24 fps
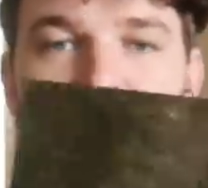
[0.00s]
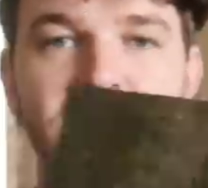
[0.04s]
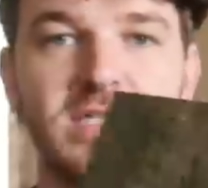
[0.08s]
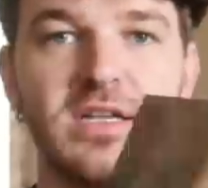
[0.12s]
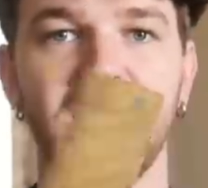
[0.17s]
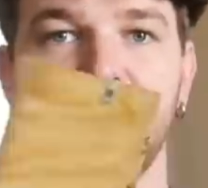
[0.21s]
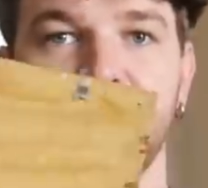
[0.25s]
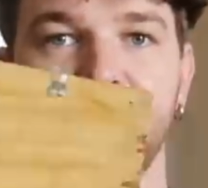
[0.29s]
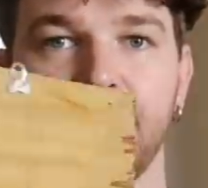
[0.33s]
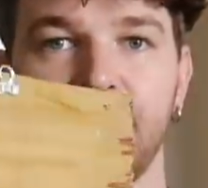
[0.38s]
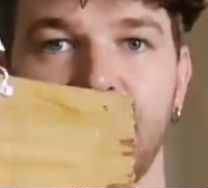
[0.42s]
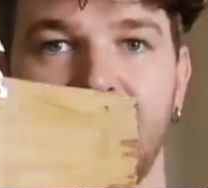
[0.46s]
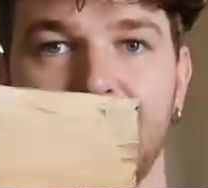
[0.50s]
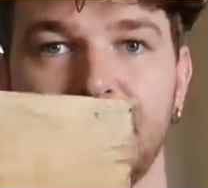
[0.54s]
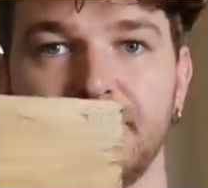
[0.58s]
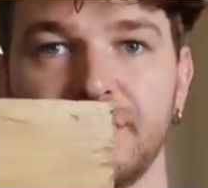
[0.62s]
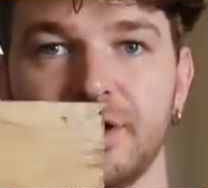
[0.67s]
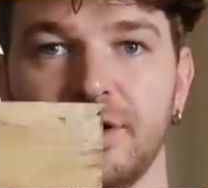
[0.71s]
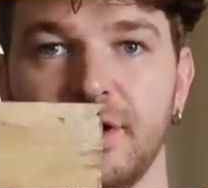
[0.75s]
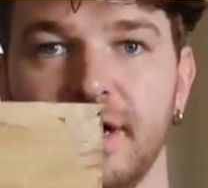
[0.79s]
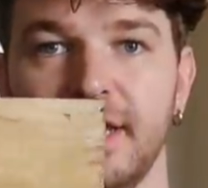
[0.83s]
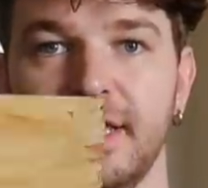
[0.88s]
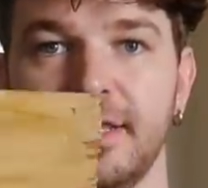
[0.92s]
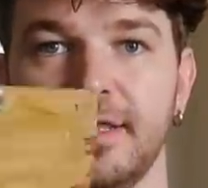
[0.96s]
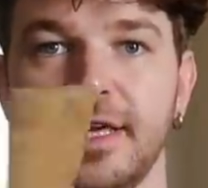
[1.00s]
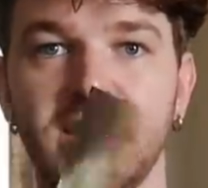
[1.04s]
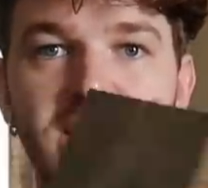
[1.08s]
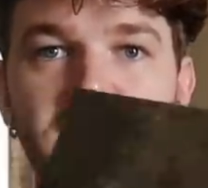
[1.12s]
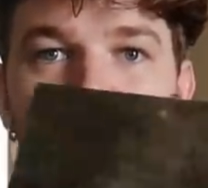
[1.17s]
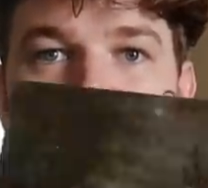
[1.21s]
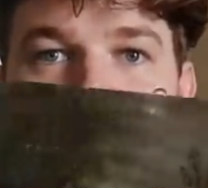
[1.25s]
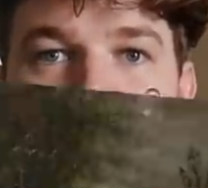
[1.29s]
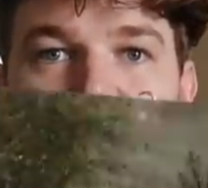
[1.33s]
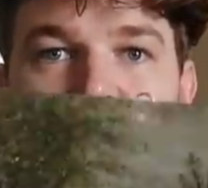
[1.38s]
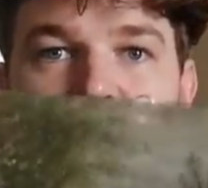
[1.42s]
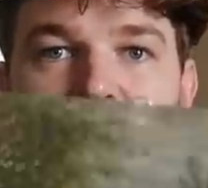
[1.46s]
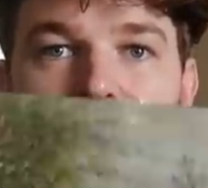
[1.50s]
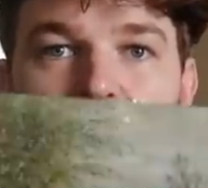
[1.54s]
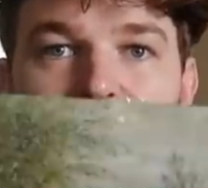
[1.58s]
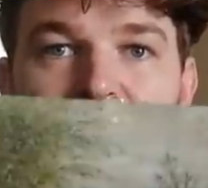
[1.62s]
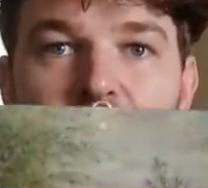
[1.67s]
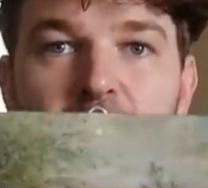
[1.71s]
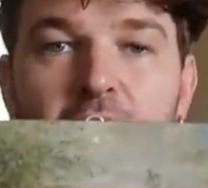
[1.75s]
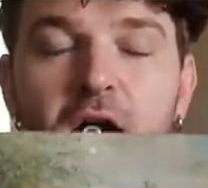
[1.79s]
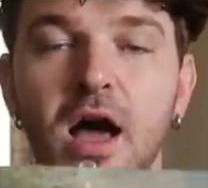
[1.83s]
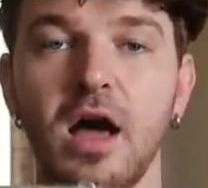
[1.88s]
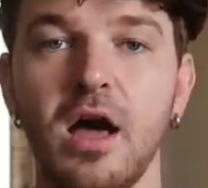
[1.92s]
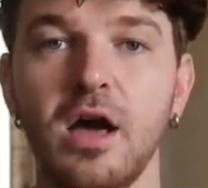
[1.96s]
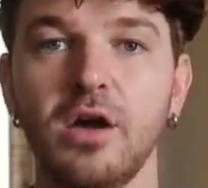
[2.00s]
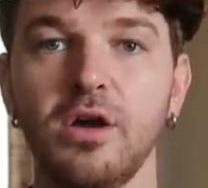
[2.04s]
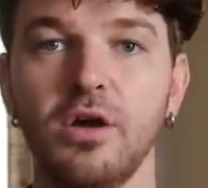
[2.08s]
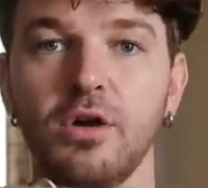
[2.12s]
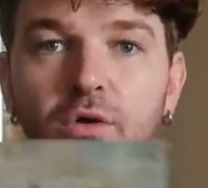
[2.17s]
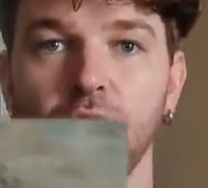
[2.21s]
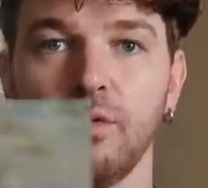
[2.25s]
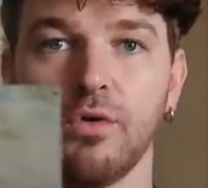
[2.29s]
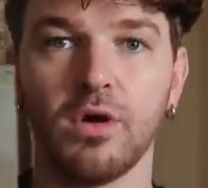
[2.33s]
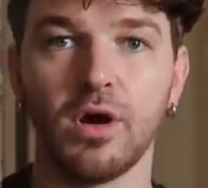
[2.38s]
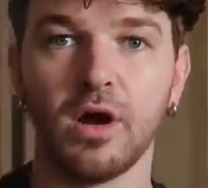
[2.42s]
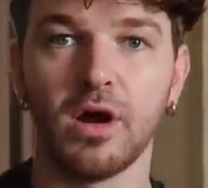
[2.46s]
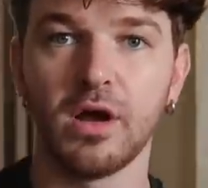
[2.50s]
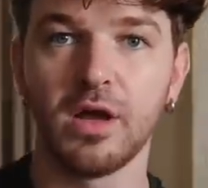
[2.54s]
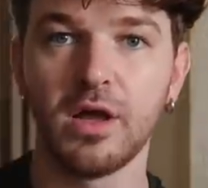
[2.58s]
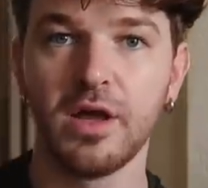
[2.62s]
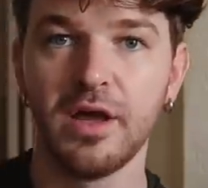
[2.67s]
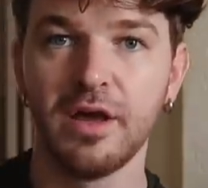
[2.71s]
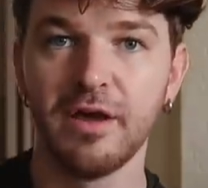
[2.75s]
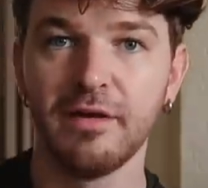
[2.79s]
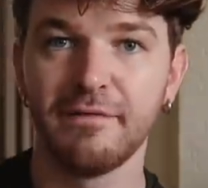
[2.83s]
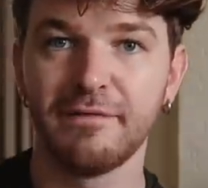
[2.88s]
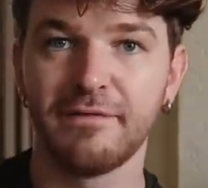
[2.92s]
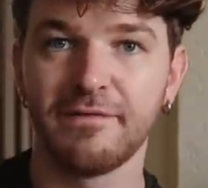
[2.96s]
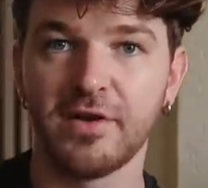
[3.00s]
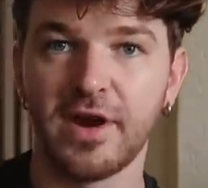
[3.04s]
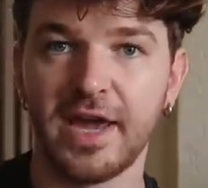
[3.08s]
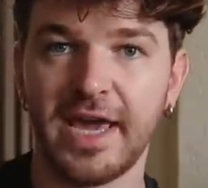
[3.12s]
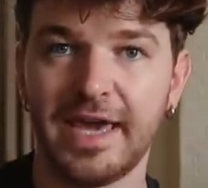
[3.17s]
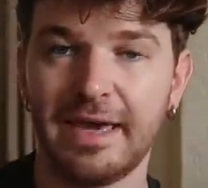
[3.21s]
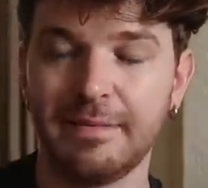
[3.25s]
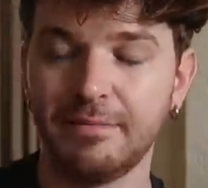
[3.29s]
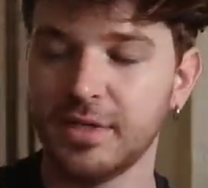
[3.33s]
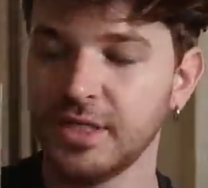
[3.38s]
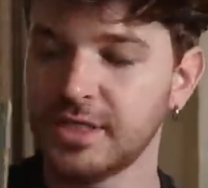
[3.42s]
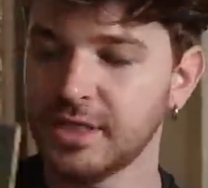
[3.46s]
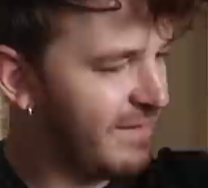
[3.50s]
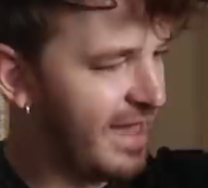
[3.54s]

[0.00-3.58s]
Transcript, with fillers: It's not framed or anything, but it could be hung or framed.